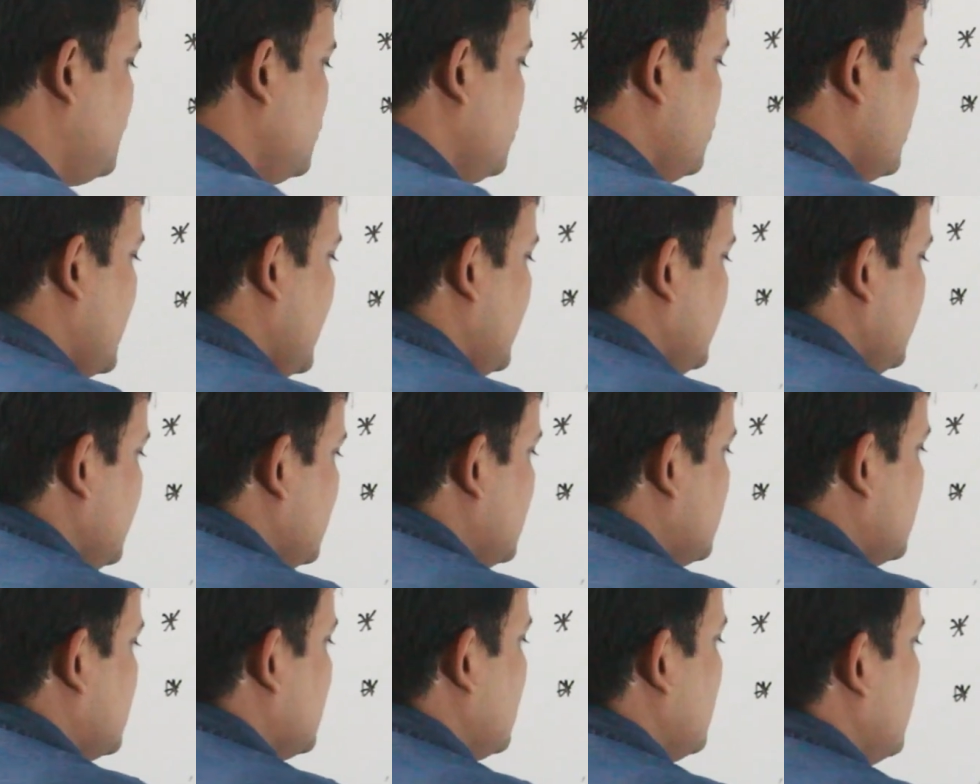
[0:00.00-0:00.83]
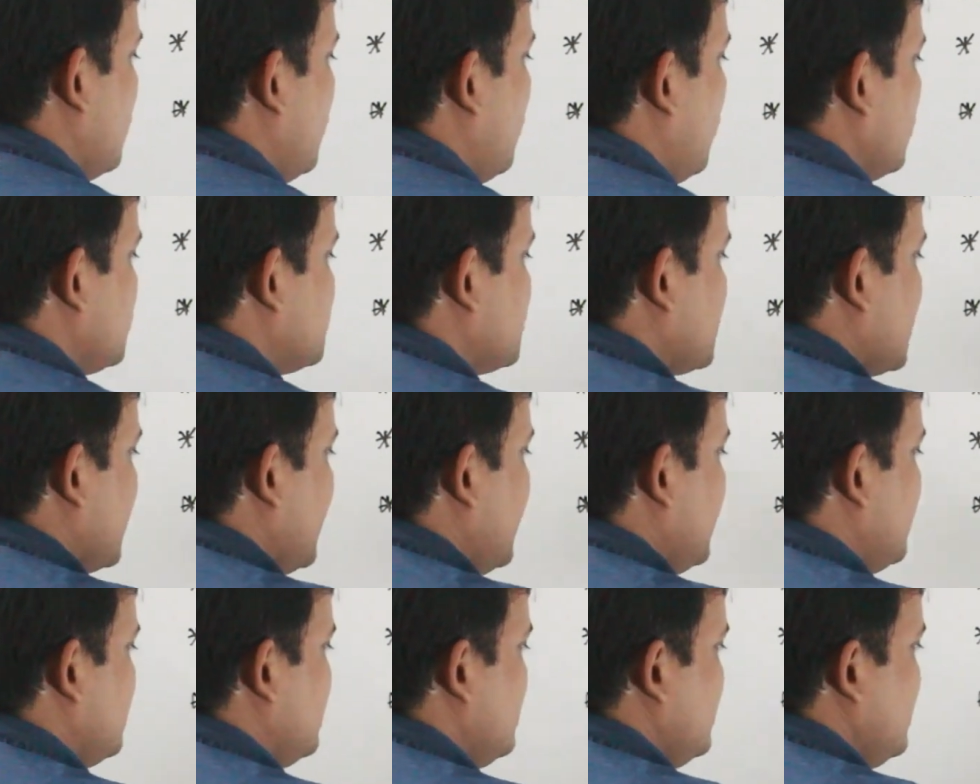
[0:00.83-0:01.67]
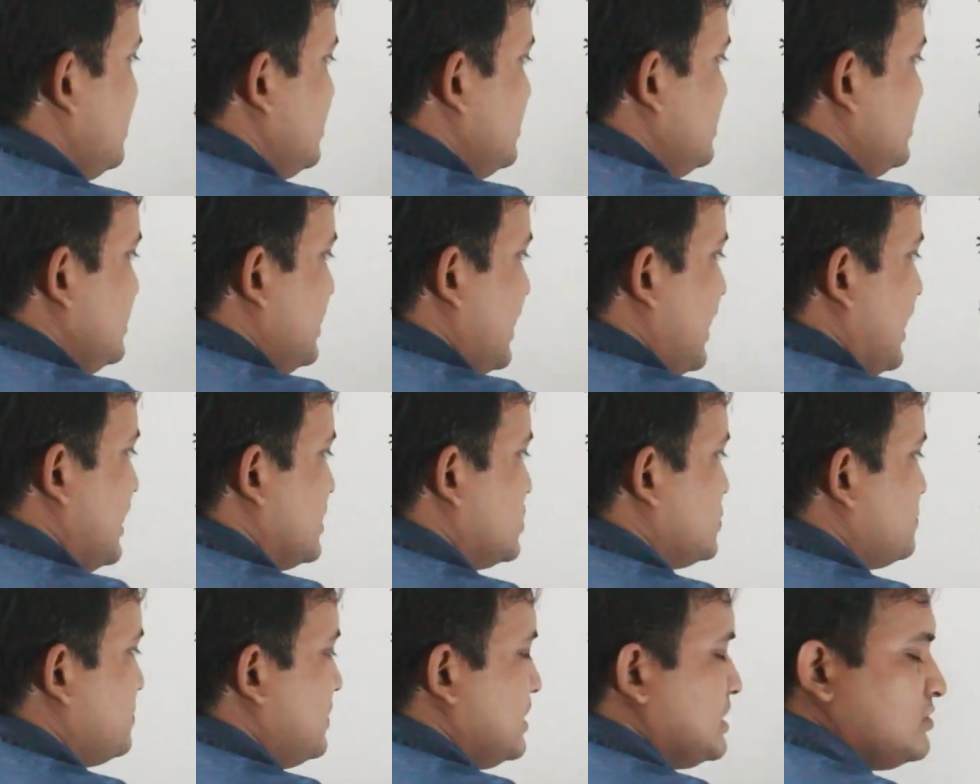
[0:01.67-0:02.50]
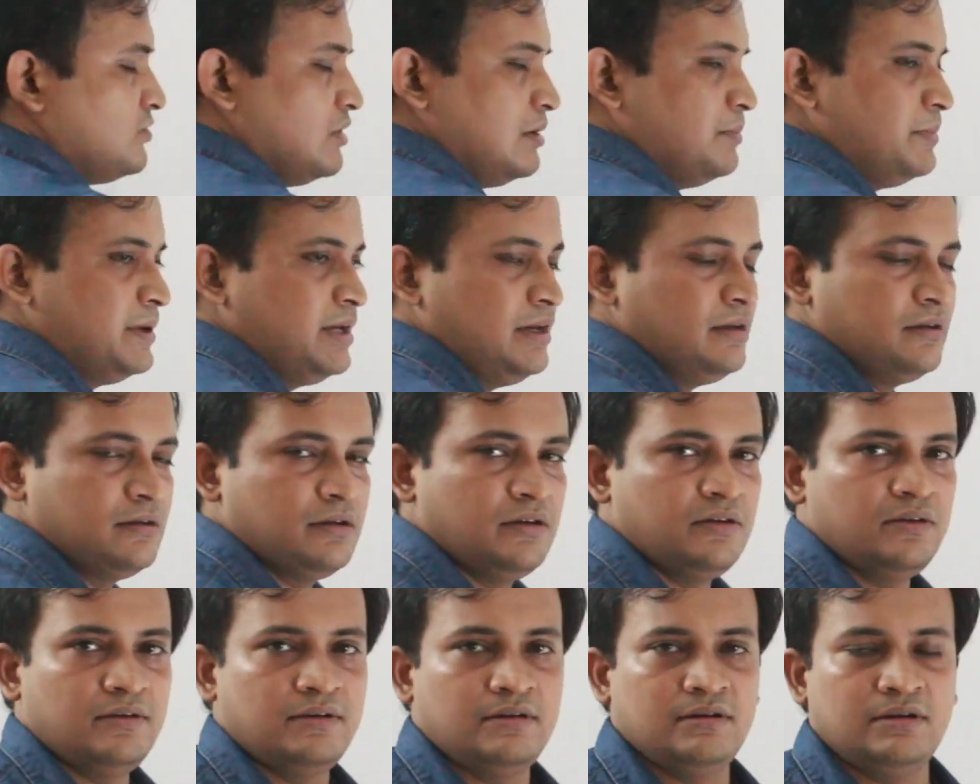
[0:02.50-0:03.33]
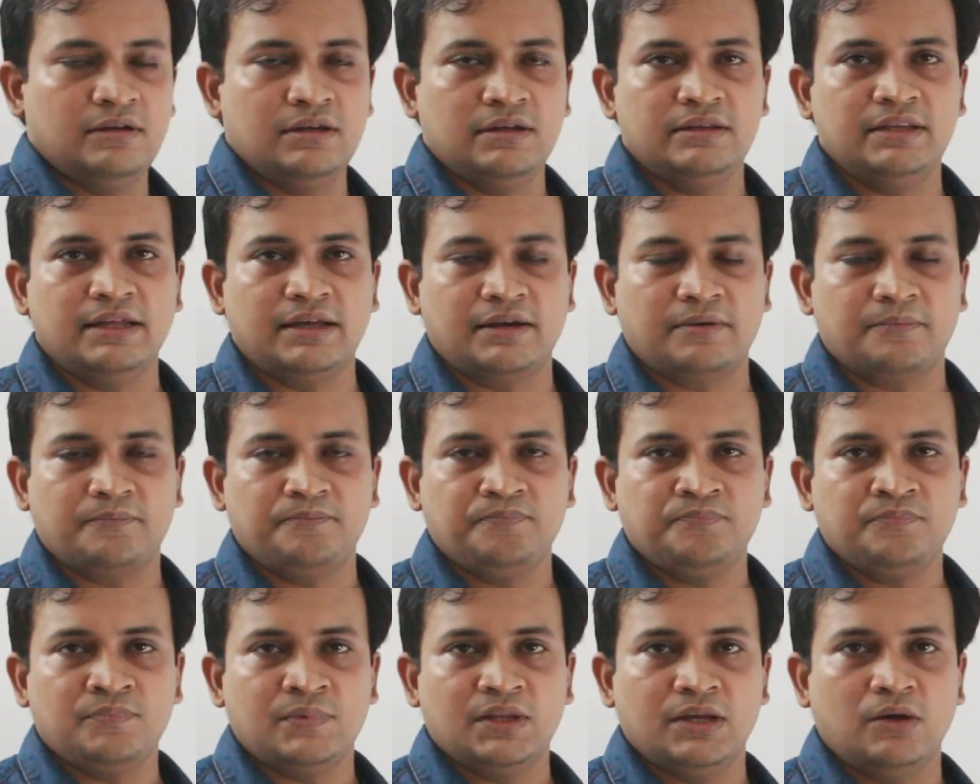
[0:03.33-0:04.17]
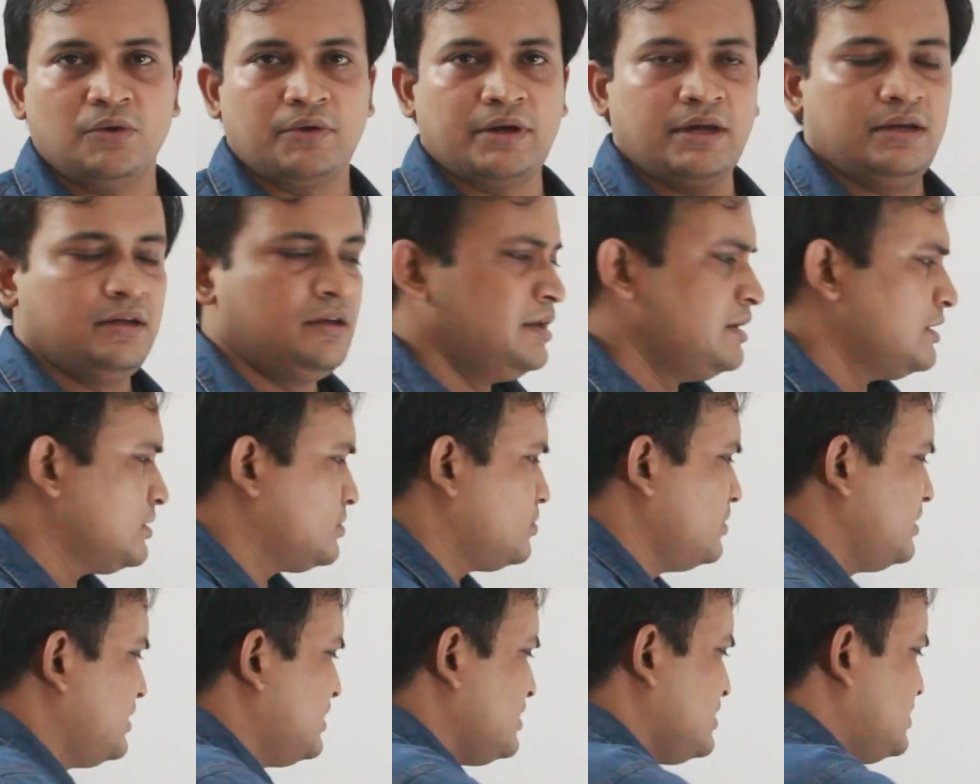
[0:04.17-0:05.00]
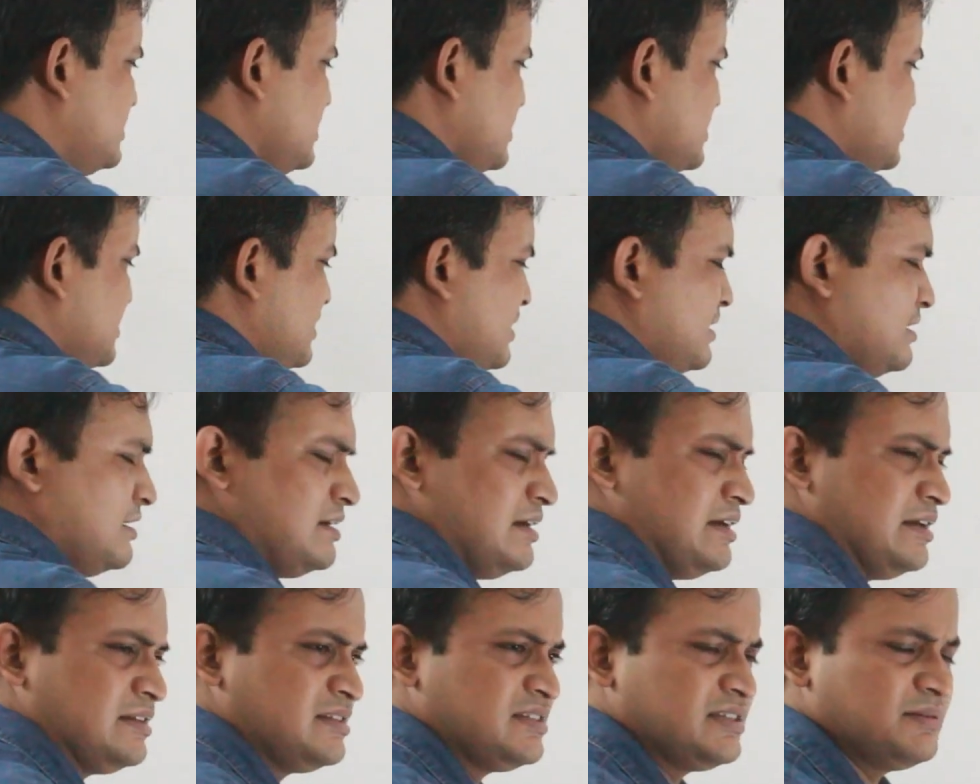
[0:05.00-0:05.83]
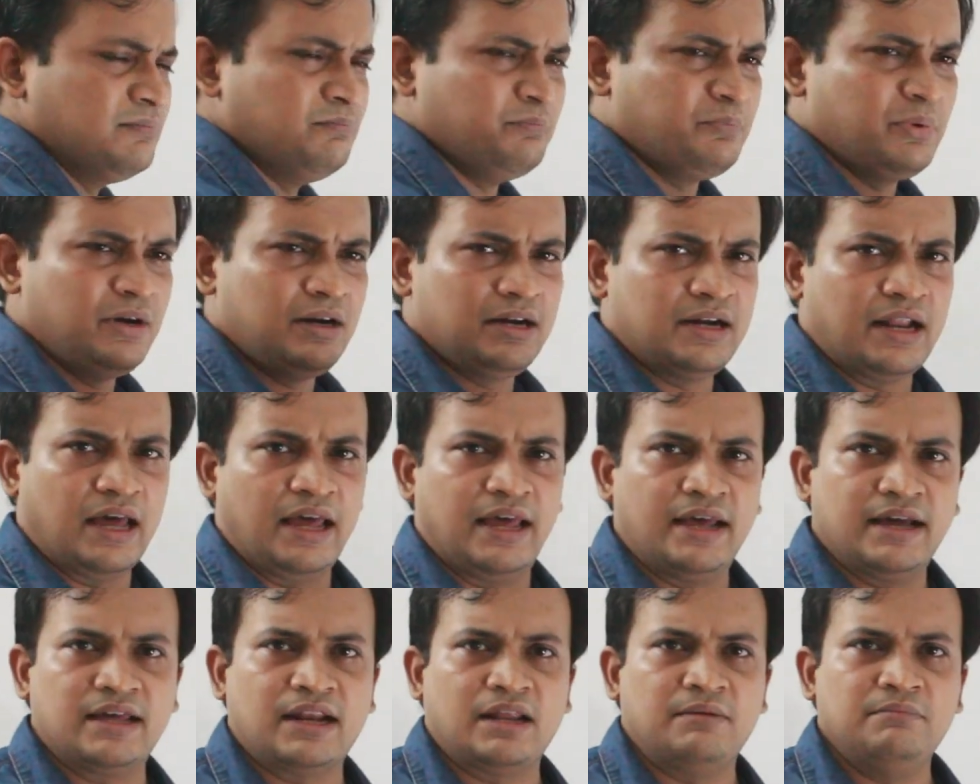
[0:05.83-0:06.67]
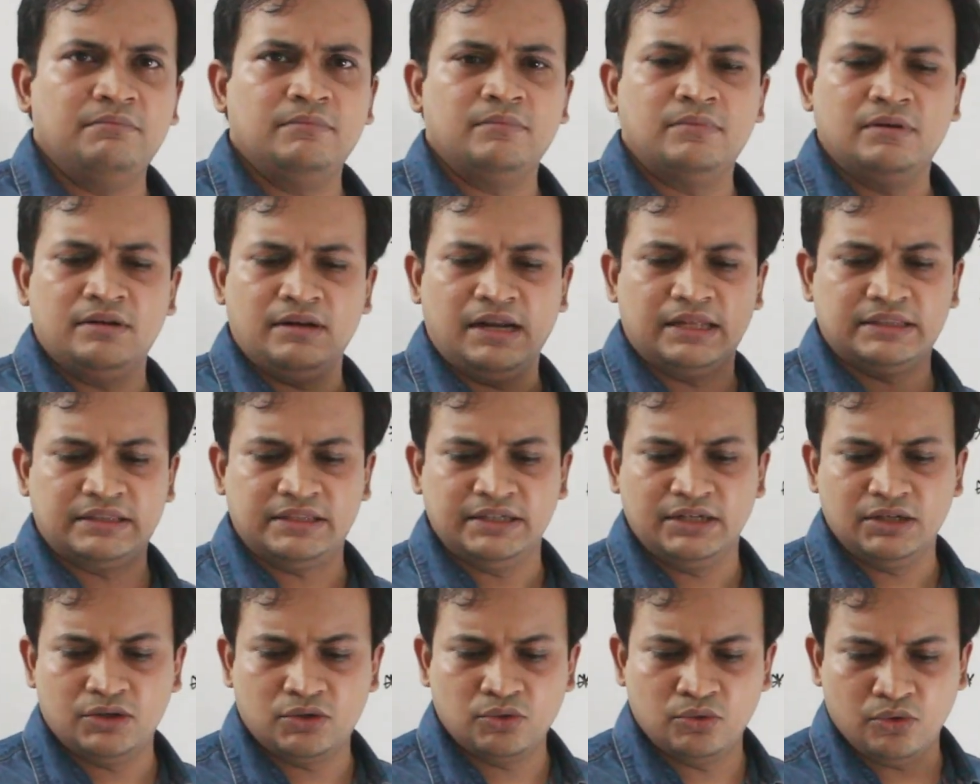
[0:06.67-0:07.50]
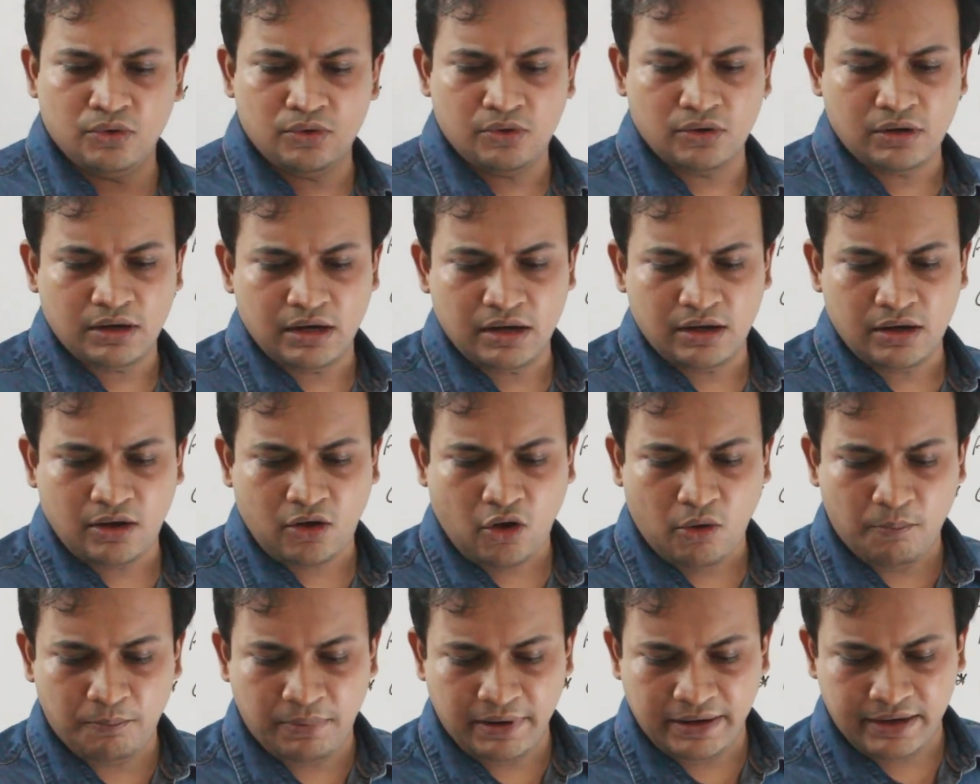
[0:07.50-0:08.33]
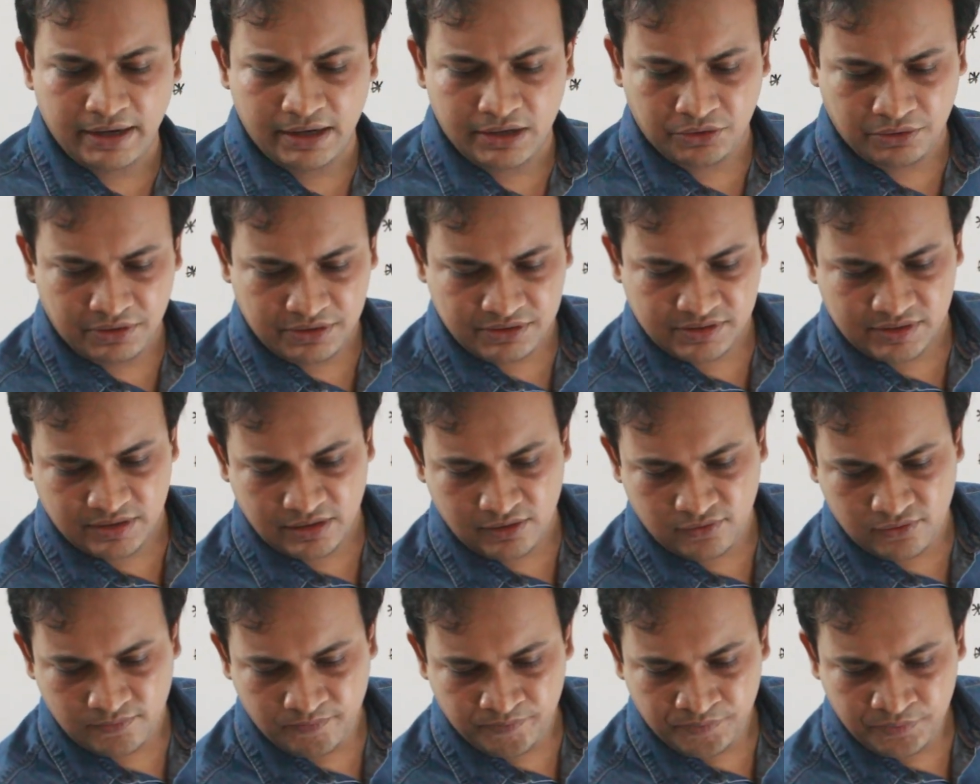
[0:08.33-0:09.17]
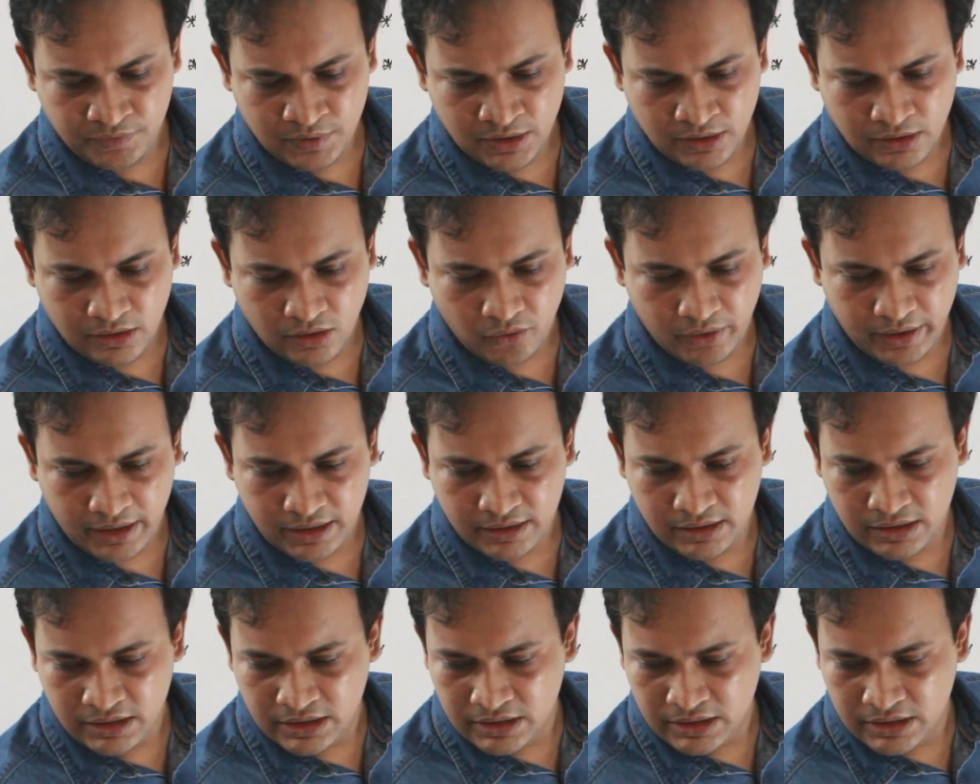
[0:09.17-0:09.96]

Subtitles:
you can just go straight, the airspace will be there. Okay, so it is just a simple diagram, nothing to complicate yourself. Okay,